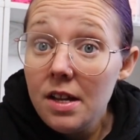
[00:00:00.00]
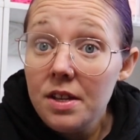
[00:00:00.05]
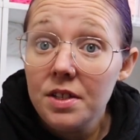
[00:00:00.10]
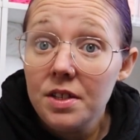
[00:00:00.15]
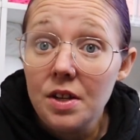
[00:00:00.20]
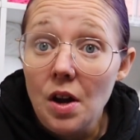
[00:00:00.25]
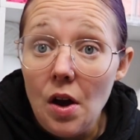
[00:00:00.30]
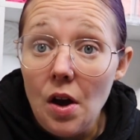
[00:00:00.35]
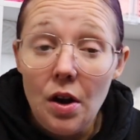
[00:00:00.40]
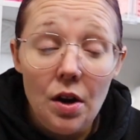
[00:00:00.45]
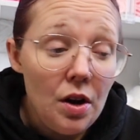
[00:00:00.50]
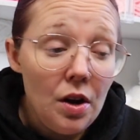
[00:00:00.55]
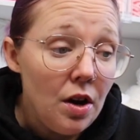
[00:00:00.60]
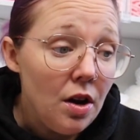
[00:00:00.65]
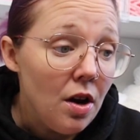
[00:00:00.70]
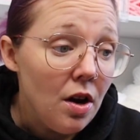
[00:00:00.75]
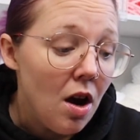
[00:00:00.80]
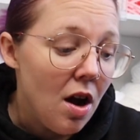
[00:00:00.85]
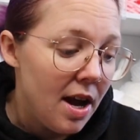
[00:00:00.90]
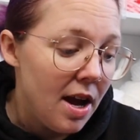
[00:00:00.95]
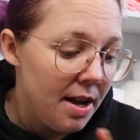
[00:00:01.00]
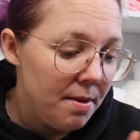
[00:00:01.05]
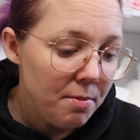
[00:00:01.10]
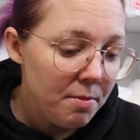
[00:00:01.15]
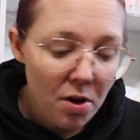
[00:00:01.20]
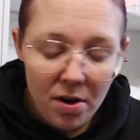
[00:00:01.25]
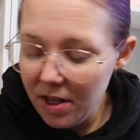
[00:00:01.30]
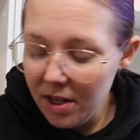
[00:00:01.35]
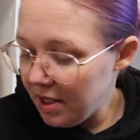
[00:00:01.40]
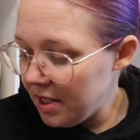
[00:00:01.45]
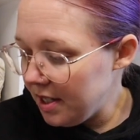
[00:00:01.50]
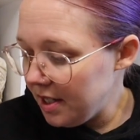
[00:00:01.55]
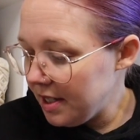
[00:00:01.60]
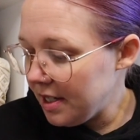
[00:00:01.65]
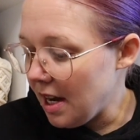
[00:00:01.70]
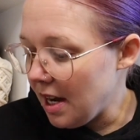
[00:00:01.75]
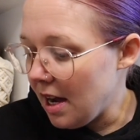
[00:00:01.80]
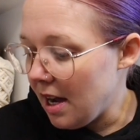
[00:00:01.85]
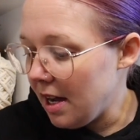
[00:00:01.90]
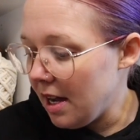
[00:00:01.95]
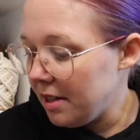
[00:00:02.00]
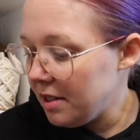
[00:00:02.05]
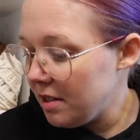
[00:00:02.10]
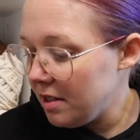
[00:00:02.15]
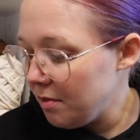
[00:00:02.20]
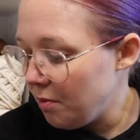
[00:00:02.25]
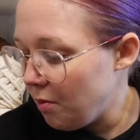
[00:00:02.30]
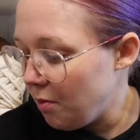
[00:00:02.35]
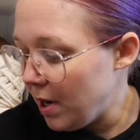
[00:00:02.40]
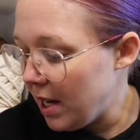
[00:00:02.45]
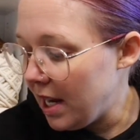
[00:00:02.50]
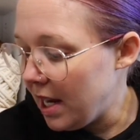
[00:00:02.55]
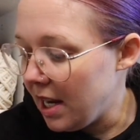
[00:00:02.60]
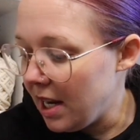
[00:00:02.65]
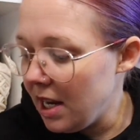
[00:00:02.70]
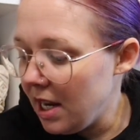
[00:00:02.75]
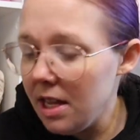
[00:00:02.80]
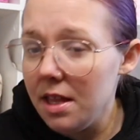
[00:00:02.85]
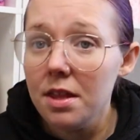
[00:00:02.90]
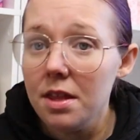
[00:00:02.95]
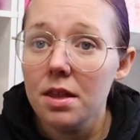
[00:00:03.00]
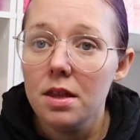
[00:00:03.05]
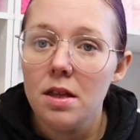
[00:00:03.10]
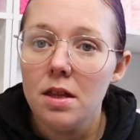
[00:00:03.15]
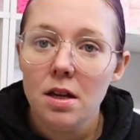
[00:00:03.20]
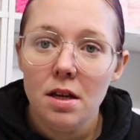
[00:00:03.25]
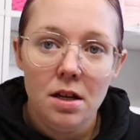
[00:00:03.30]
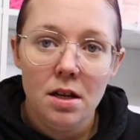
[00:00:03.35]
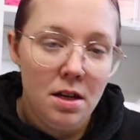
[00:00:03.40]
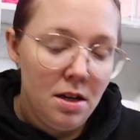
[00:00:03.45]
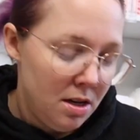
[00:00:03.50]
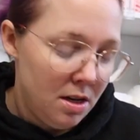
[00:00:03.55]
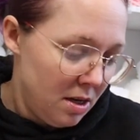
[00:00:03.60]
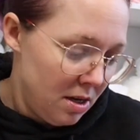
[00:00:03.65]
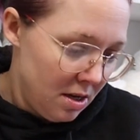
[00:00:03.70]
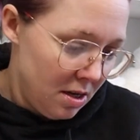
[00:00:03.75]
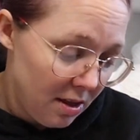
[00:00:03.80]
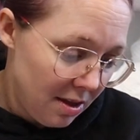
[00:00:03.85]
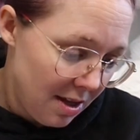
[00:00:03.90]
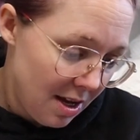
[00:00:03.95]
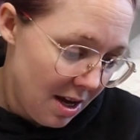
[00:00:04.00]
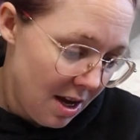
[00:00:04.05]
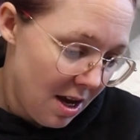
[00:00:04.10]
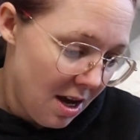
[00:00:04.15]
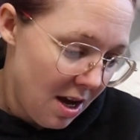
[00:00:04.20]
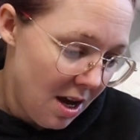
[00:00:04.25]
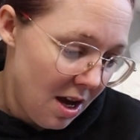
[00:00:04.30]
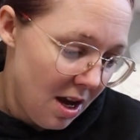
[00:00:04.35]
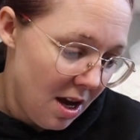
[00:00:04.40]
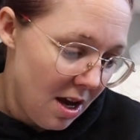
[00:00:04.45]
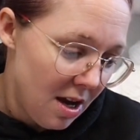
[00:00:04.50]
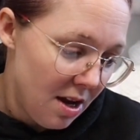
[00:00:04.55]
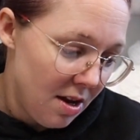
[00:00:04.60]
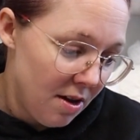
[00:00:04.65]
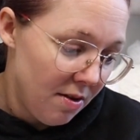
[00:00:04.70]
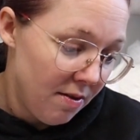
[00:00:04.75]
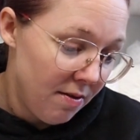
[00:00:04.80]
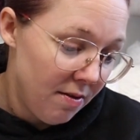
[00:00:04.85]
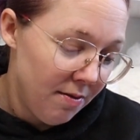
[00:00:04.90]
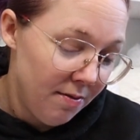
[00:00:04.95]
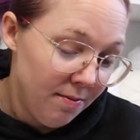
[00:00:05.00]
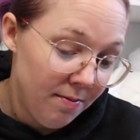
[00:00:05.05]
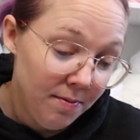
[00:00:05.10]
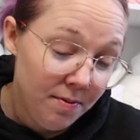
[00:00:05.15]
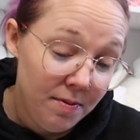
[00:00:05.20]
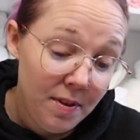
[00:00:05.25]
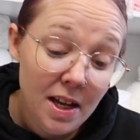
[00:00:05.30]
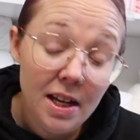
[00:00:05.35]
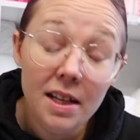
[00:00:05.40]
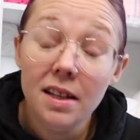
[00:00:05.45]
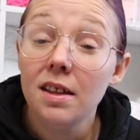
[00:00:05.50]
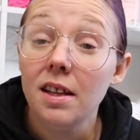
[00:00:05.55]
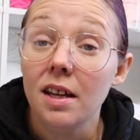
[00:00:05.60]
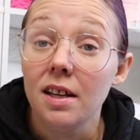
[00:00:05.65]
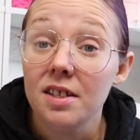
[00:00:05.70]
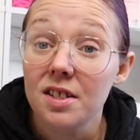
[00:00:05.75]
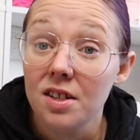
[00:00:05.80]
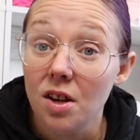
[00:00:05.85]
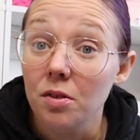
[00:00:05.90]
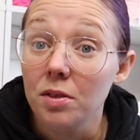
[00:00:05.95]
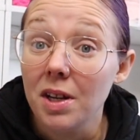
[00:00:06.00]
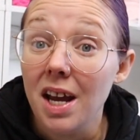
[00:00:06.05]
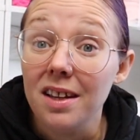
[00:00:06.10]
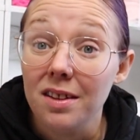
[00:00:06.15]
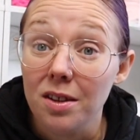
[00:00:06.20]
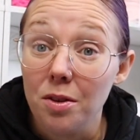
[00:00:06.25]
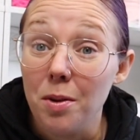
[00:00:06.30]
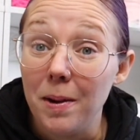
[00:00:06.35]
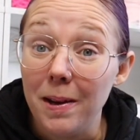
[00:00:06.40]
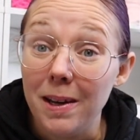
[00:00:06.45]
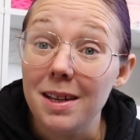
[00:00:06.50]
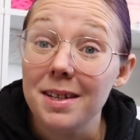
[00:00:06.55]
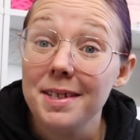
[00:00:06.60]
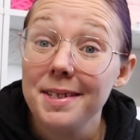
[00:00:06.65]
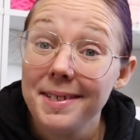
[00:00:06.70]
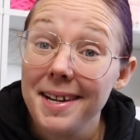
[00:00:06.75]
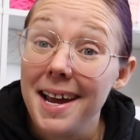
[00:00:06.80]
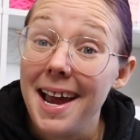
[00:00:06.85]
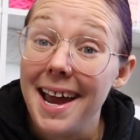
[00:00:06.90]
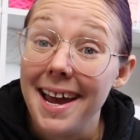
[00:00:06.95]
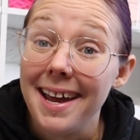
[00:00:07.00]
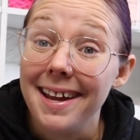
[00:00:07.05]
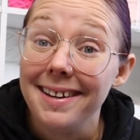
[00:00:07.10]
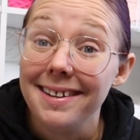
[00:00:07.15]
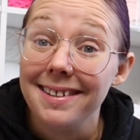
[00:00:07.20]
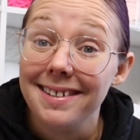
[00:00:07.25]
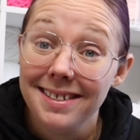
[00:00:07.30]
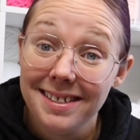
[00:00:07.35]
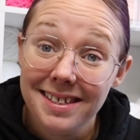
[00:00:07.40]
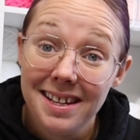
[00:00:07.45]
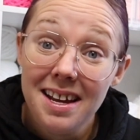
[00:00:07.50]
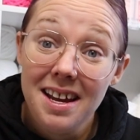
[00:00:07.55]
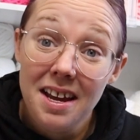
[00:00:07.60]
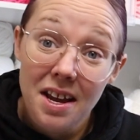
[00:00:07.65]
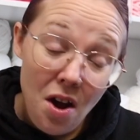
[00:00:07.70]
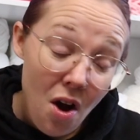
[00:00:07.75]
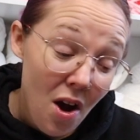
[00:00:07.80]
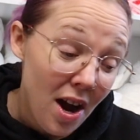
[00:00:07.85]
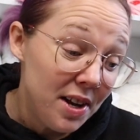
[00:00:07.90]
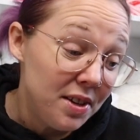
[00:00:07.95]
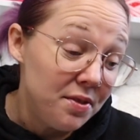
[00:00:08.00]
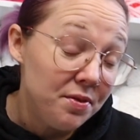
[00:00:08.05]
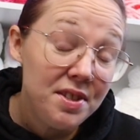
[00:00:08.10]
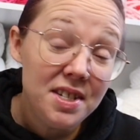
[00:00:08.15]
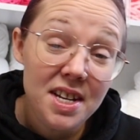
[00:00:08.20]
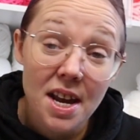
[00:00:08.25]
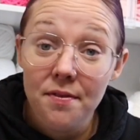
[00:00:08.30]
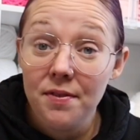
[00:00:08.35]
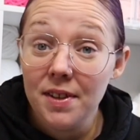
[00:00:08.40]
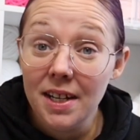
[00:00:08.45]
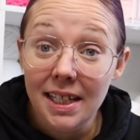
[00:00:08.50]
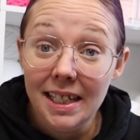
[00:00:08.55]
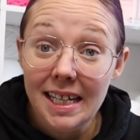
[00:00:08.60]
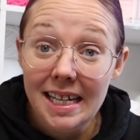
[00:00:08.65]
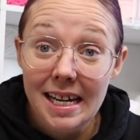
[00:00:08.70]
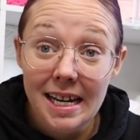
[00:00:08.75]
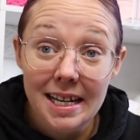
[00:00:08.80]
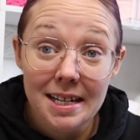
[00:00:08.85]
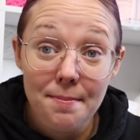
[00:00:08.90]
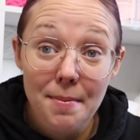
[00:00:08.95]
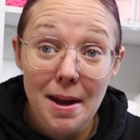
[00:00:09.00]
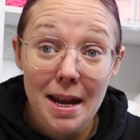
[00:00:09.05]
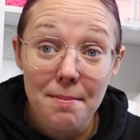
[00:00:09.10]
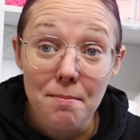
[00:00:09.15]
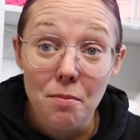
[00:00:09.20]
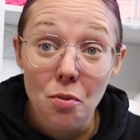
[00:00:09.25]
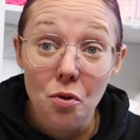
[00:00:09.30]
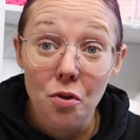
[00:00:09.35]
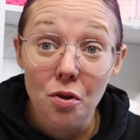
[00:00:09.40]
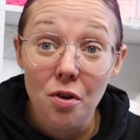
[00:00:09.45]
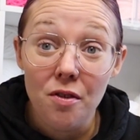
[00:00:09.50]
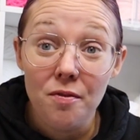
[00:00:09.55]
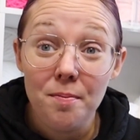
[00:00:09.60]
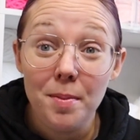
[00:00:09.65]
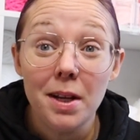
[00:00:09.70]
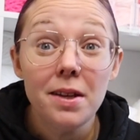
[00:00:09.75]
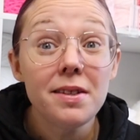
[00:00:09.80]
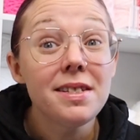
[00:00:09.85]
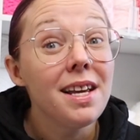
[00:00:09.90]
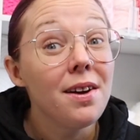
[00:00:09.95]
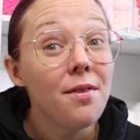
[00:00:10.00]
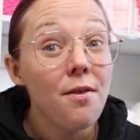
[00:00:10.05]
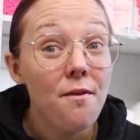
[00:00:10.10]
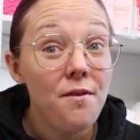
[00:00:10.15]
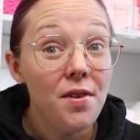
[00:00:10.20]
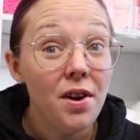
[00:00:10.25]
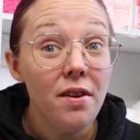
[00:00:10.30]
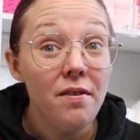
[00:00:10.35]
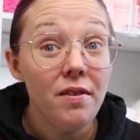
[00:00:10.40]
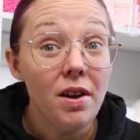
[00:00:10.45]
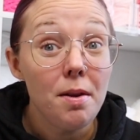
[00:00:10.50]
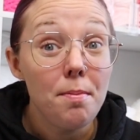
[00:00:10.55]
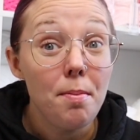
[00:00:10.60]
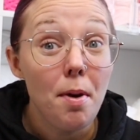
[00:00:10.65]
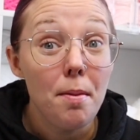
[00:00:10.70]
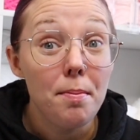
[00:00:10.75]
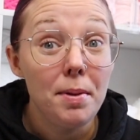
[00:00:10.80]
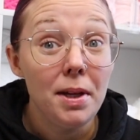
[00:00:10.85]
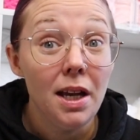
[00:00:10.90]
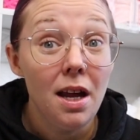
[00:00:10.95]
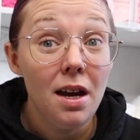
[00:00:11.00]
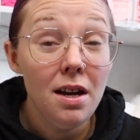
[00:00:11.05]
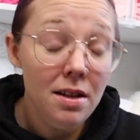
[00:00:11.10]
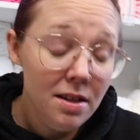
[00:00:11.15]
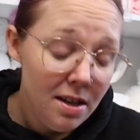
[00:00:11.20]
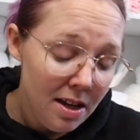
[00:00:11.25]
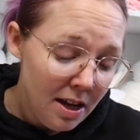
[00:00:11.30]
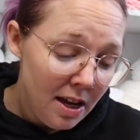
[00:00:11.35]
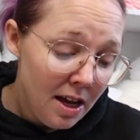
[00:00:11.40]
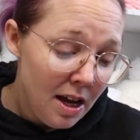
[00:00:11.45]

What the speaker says: So I am going to start with the thing that sold out the quickest and I definitely need to make more of because they were very, very popular,